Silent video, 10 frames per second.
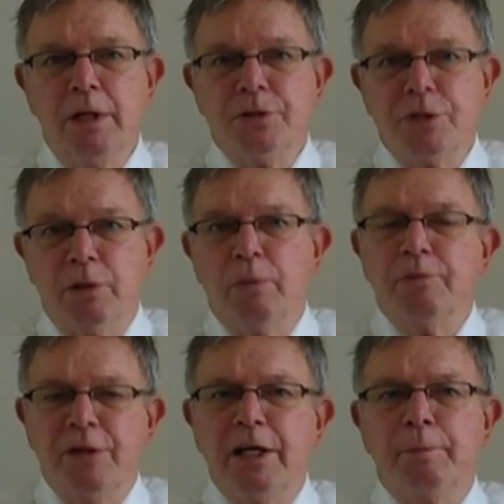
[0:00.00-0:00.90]
So
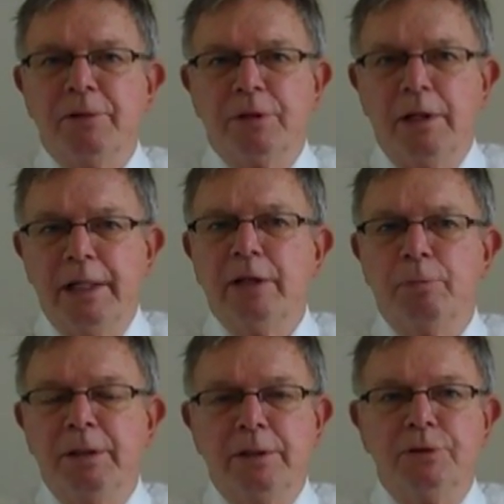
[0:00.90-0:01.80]
think about the
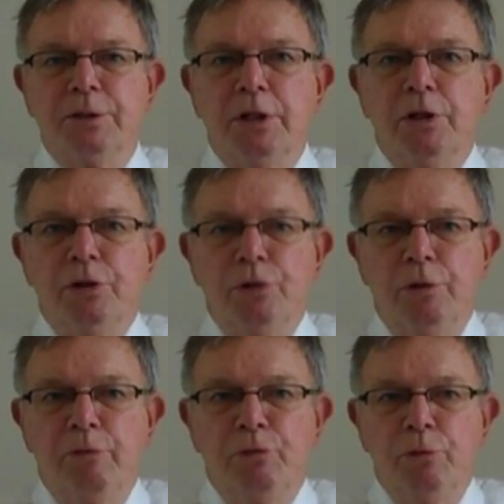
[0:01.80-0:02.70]
length, because
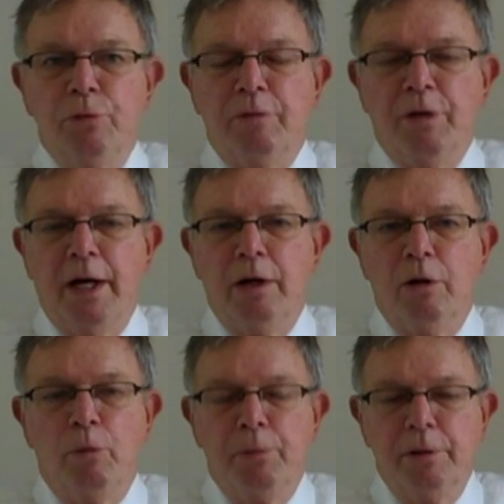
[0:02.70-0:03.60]
if
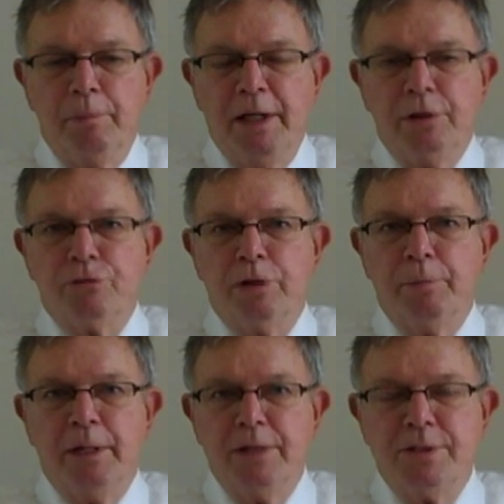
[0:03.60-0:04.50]
I open a
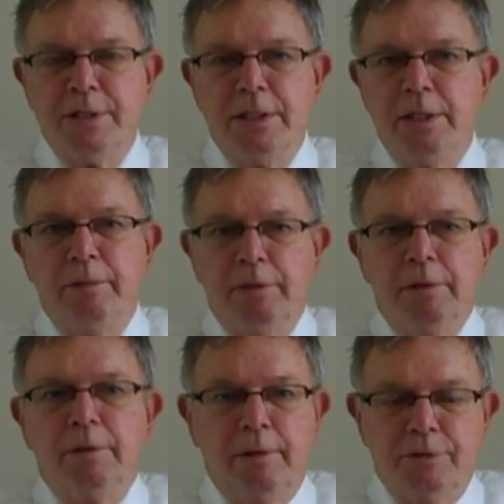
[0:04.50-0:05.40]
manuscript and I see
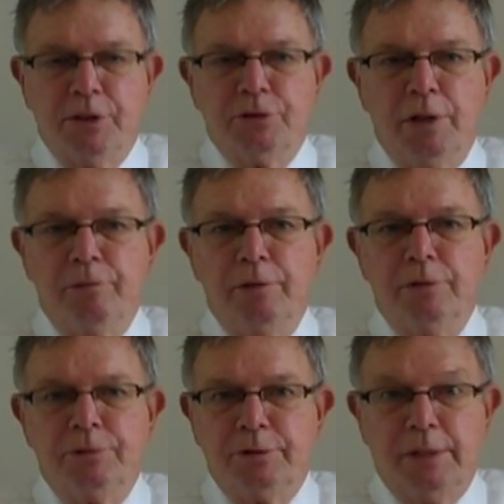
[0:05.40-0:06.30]

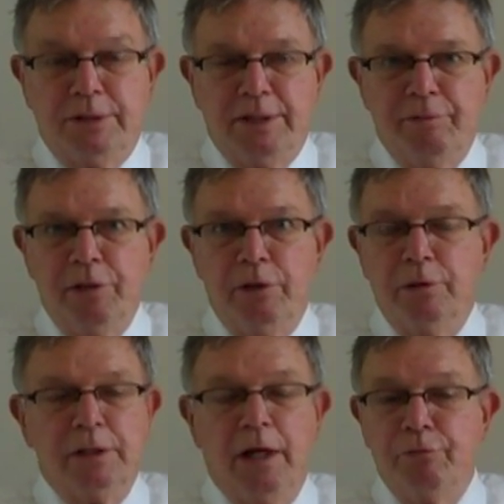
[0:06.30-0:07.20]
600,
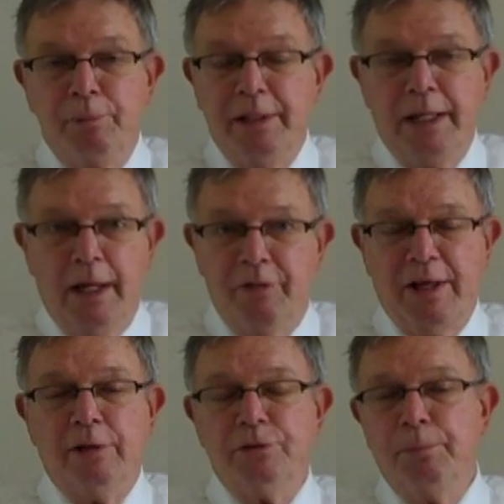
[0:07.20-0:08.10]
700, God forbid,
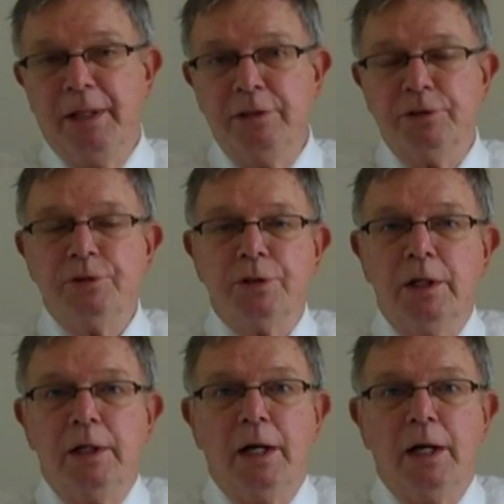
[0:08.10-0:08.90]
1,000 pages,